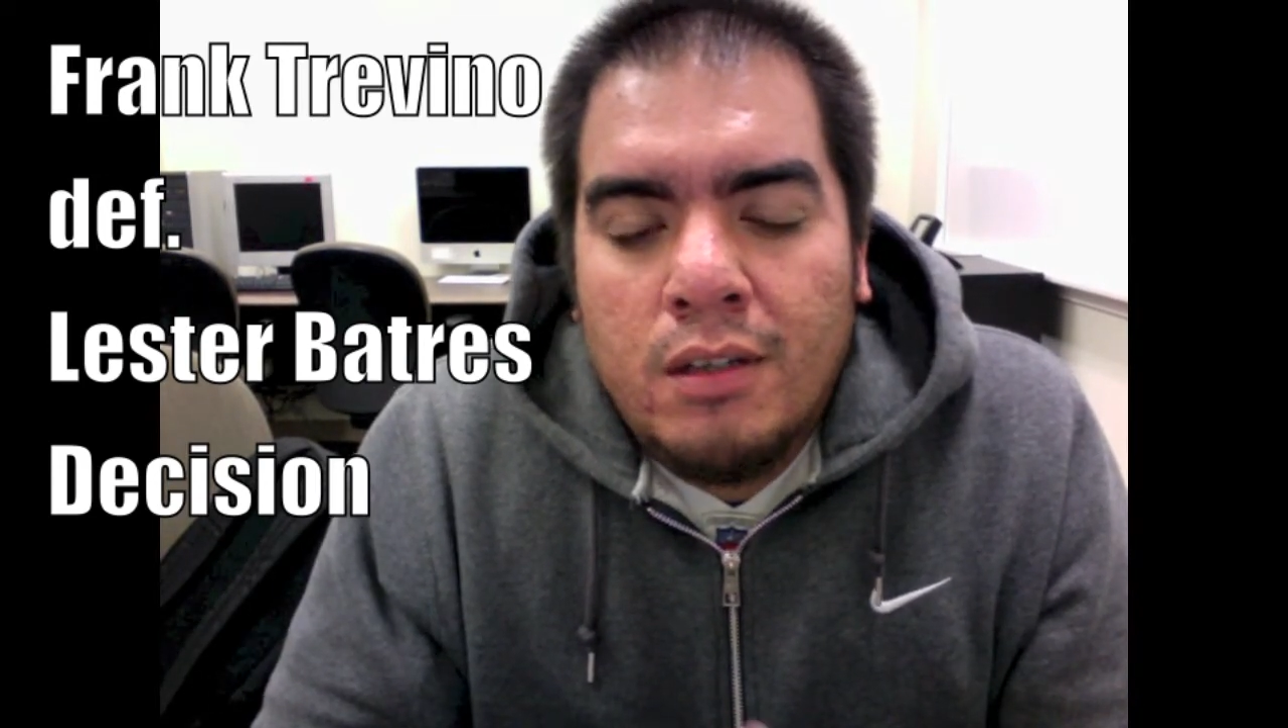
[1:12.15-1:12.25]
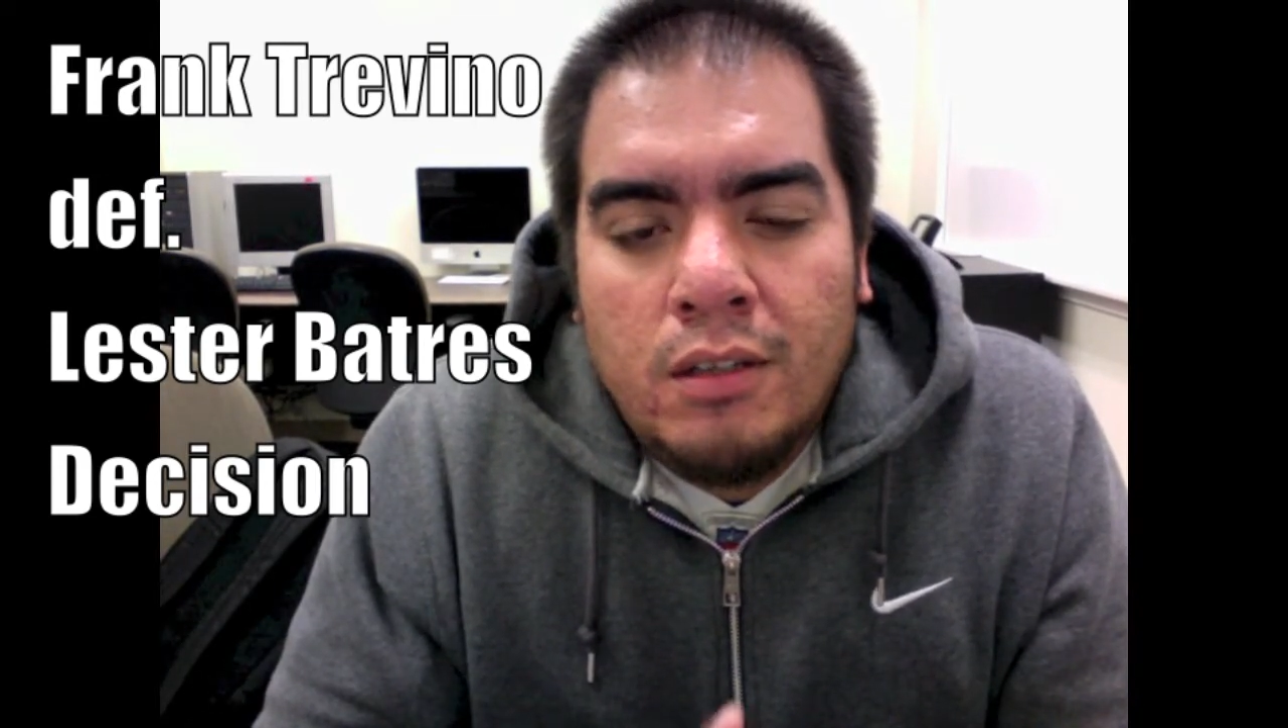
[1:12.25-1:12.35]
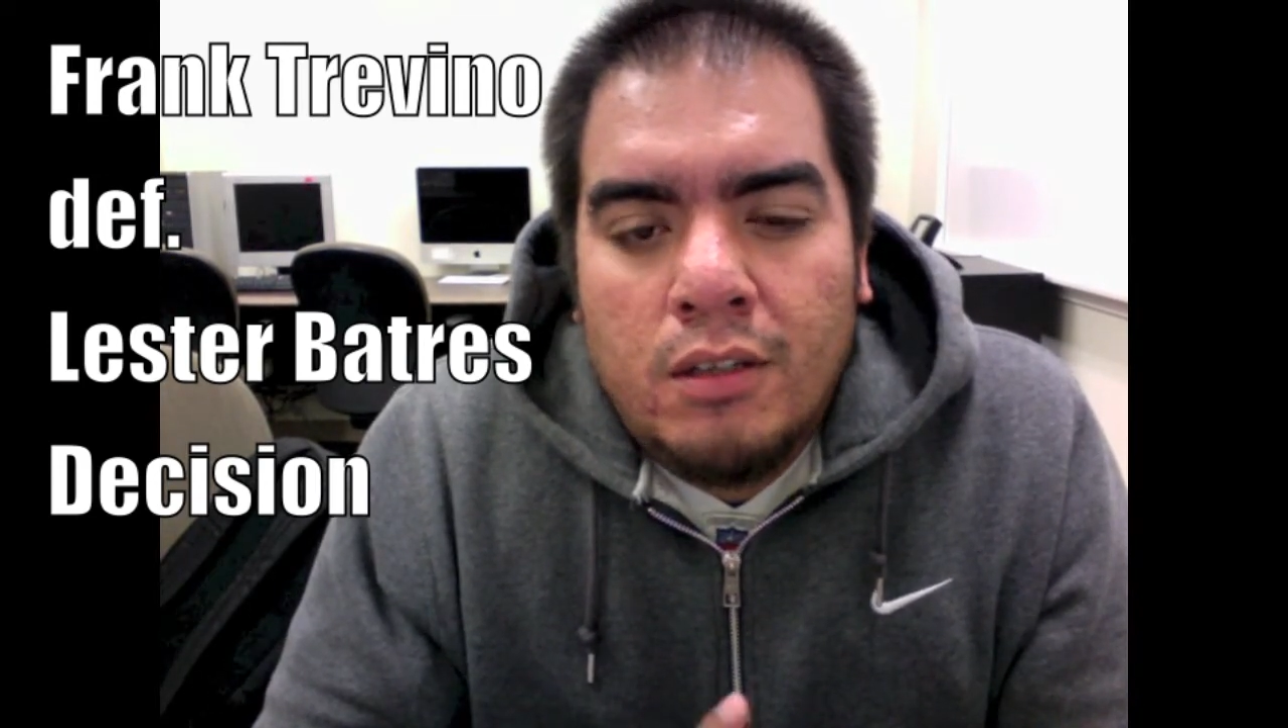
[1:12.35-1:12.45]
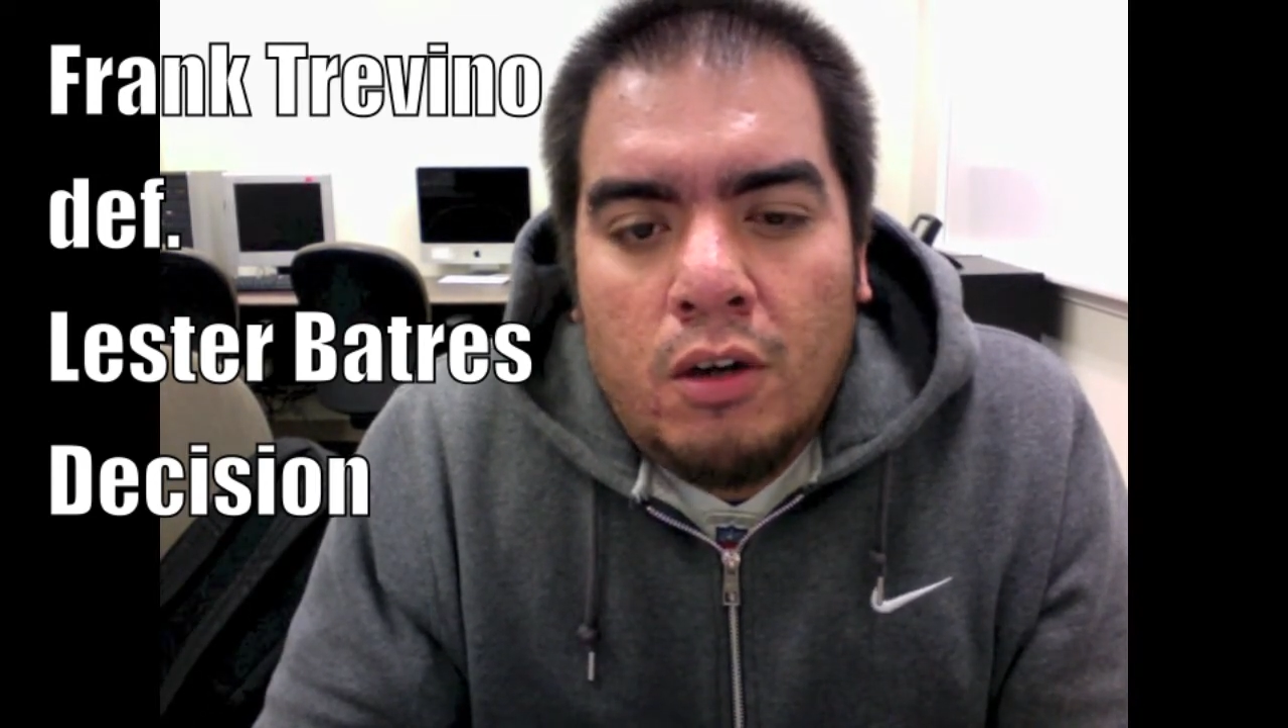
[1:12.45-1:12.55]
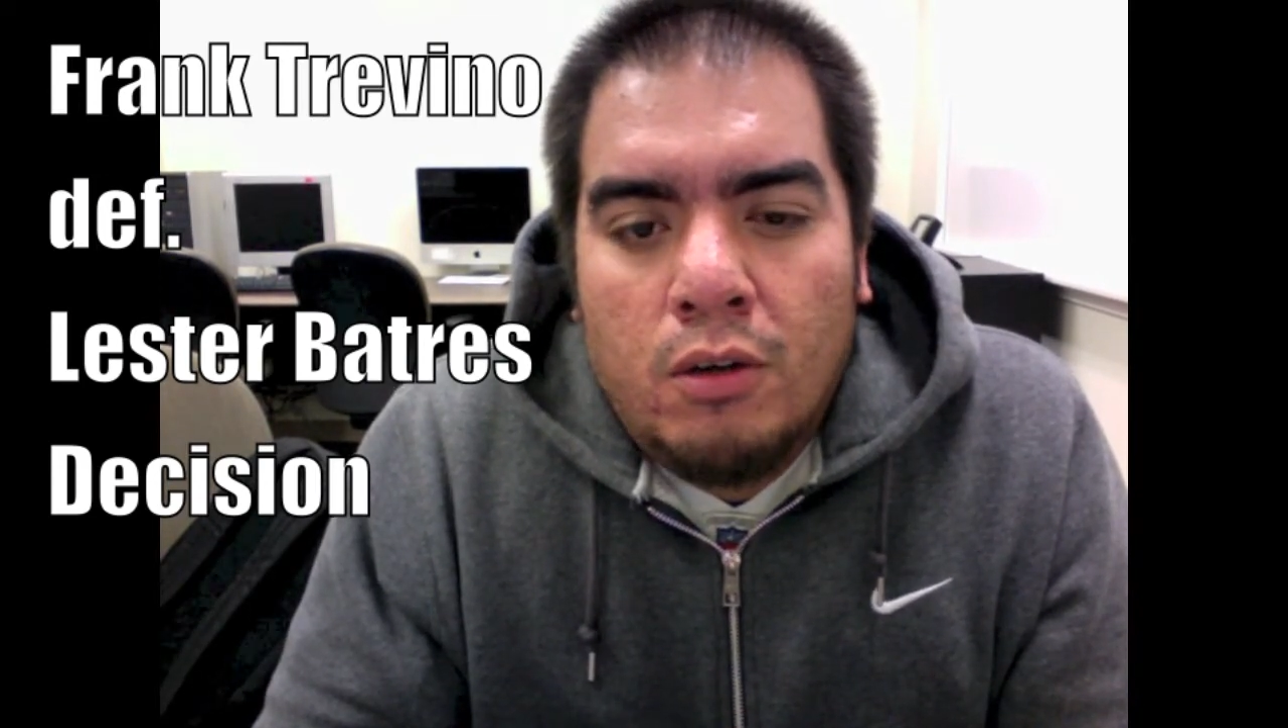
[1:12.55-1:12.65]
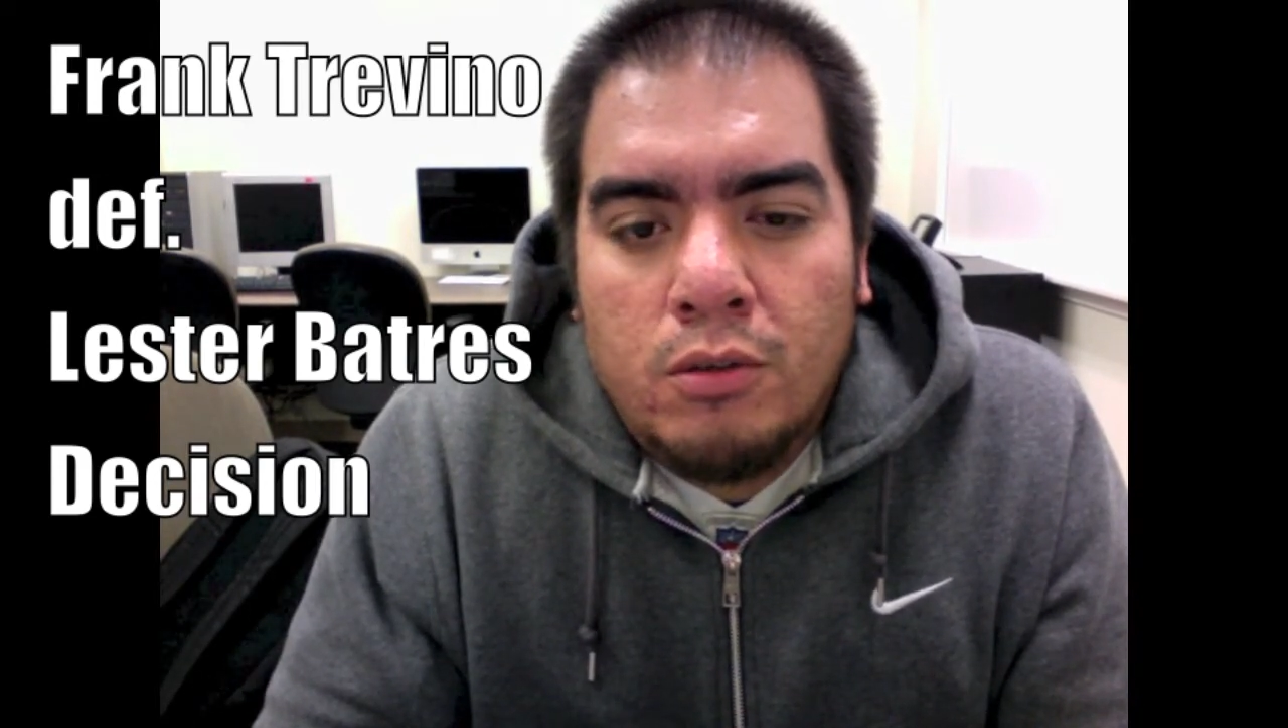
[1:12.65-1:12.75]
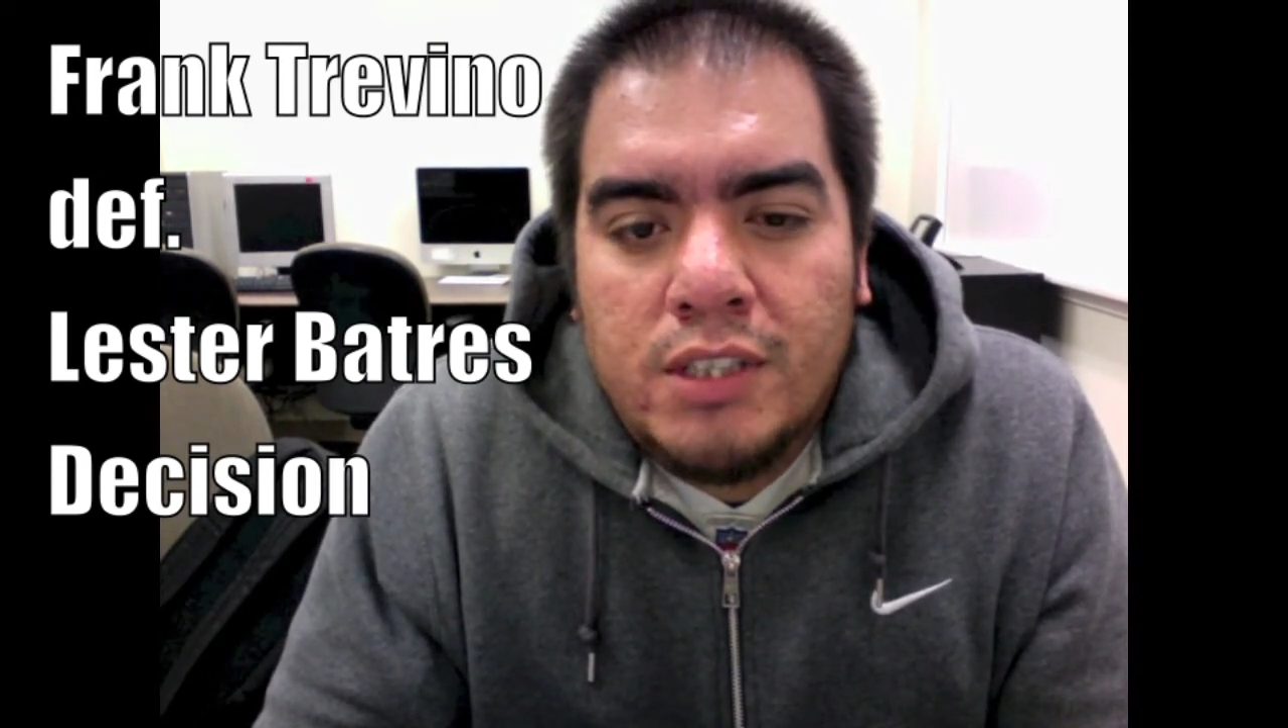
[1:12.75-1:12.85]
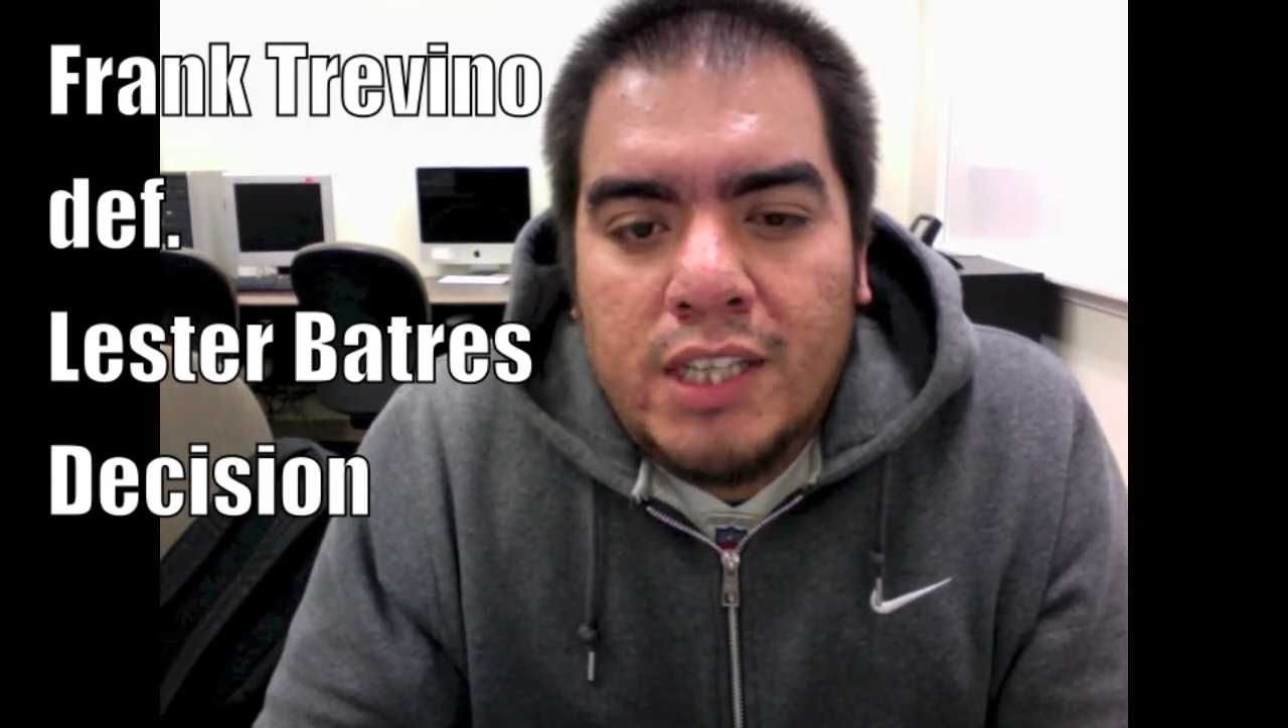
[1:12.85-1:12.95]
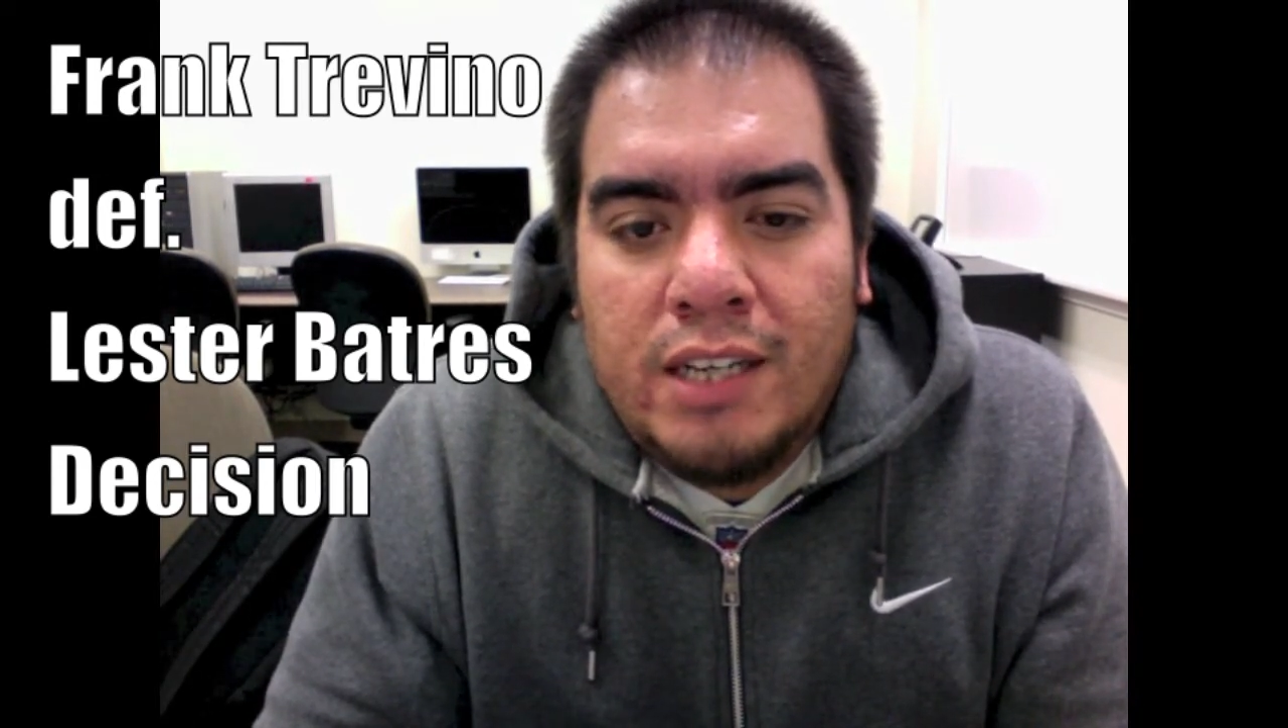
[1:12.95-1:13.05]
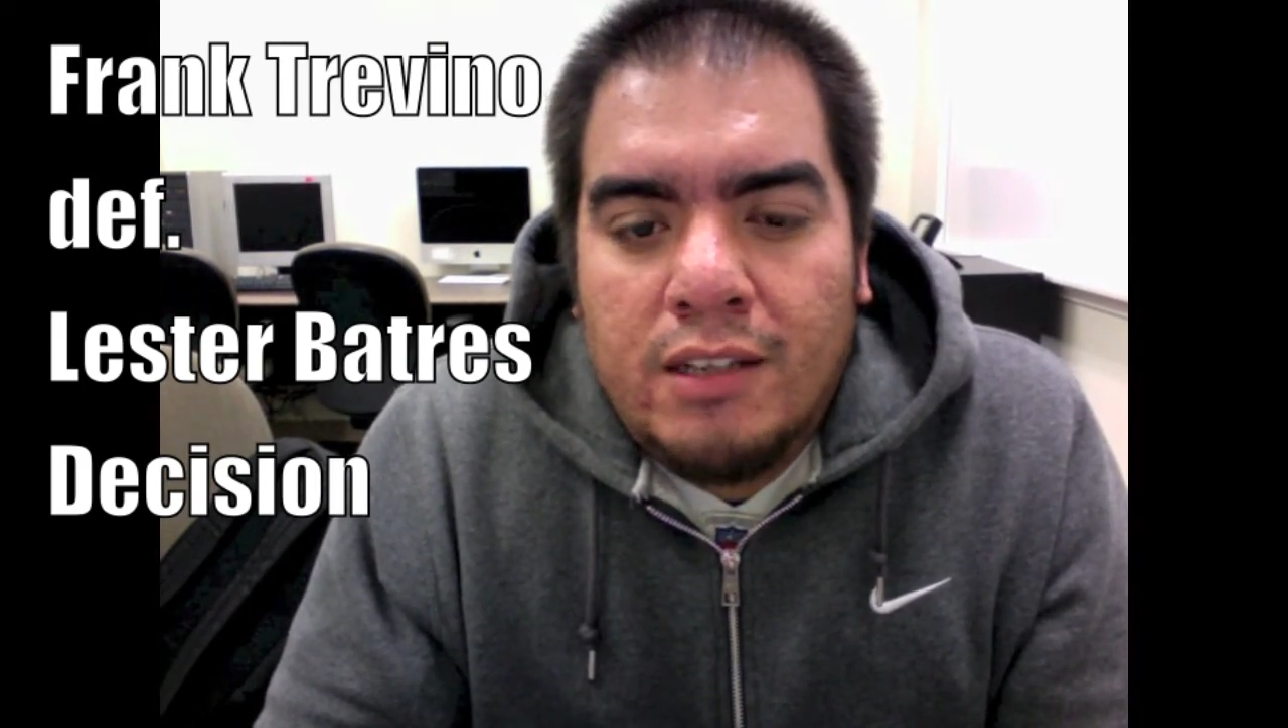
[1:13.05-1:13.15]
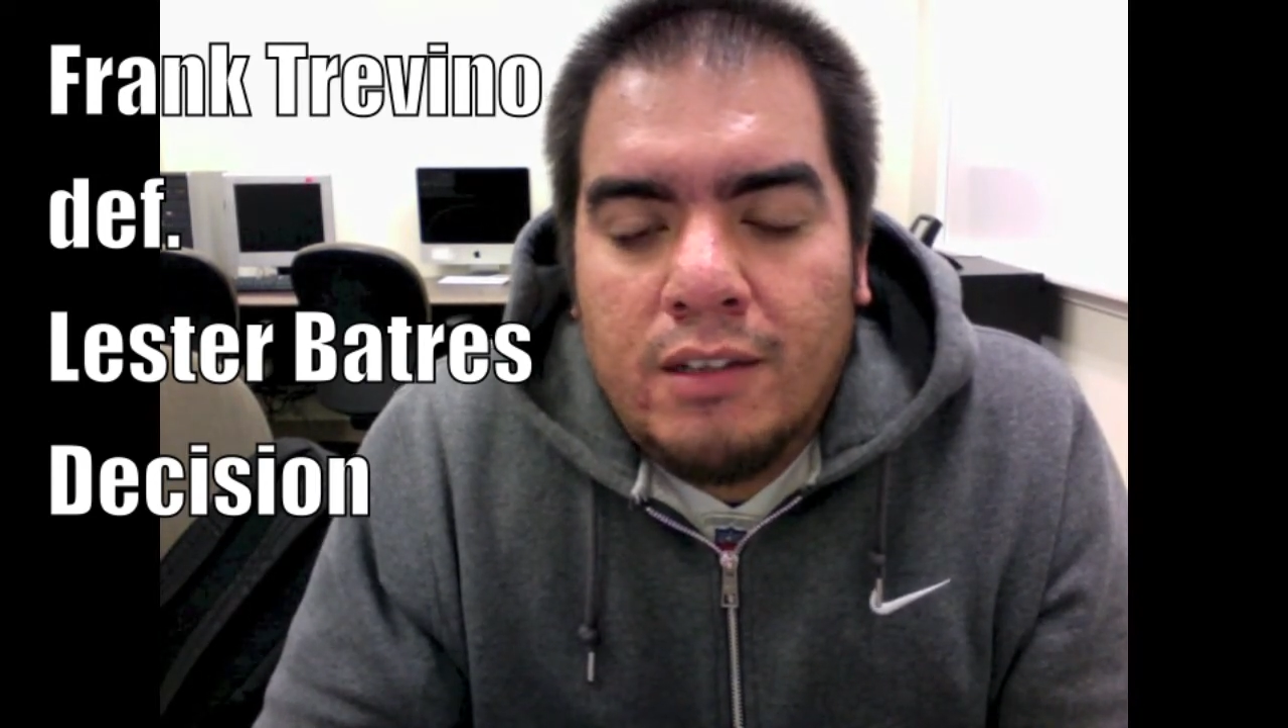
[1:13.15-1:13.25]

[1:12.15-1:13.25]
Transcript: the whole tide of the